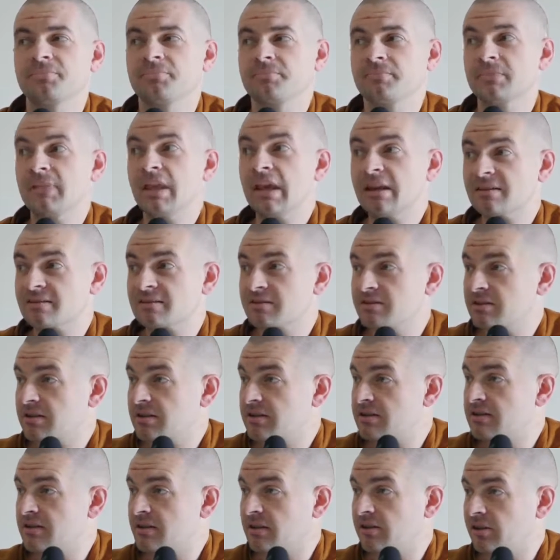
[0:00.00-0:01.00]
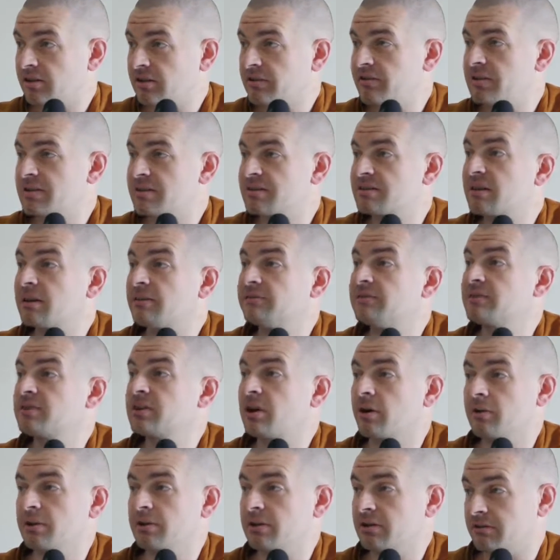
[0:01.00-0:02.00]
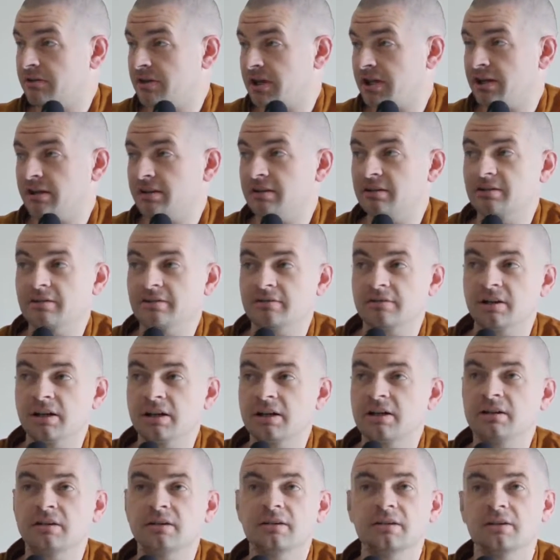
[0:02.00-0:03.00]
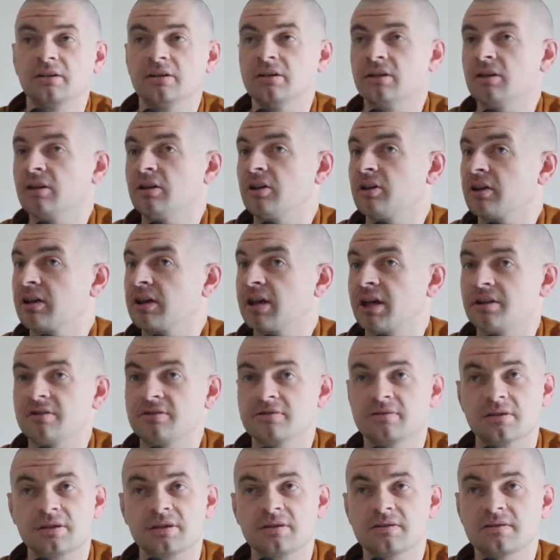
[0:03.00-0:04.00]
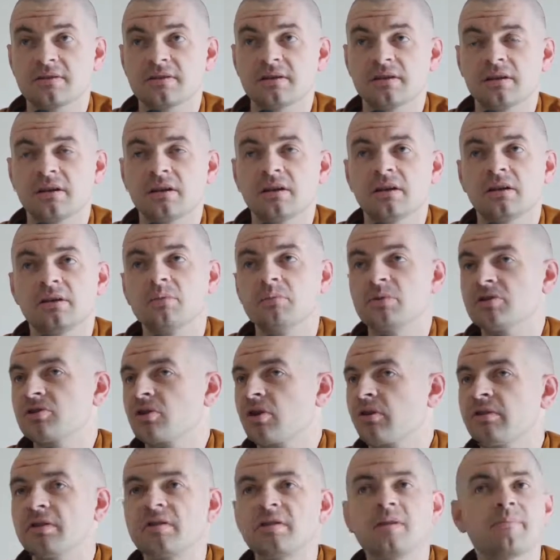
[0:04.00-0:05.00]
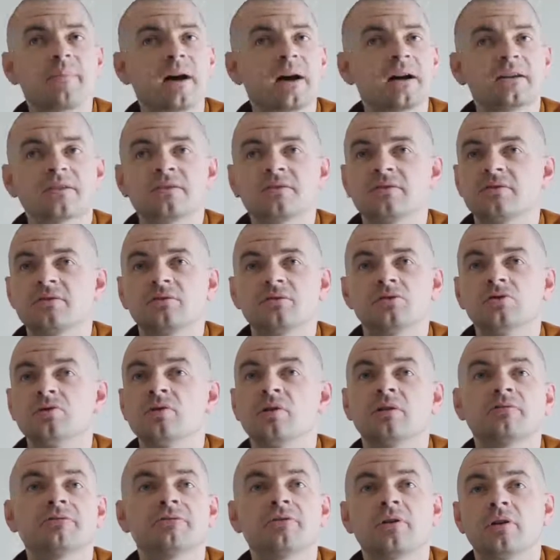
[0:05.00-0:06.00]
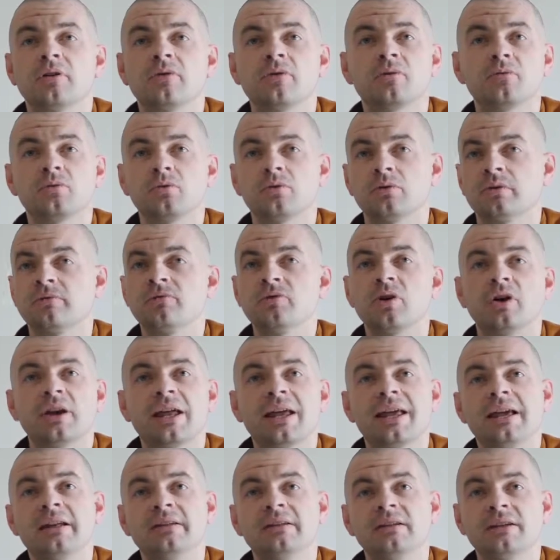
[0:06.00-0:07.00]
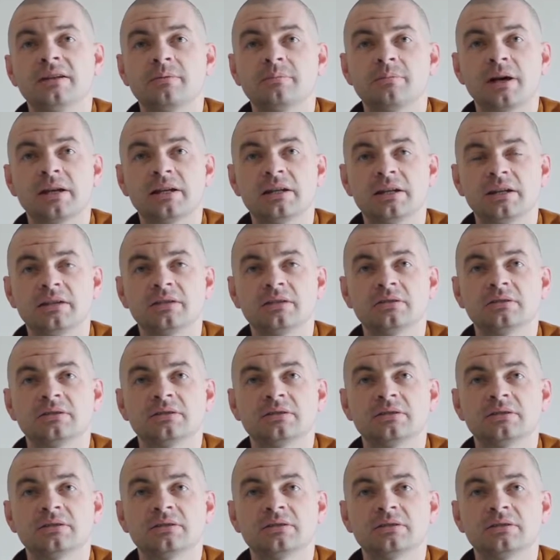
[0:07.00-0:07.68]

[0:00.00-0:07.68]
Yes, there's a lot of this stuff is going around, right, in a lot of countries. The majority of the monks do not follow the rule of not handling money,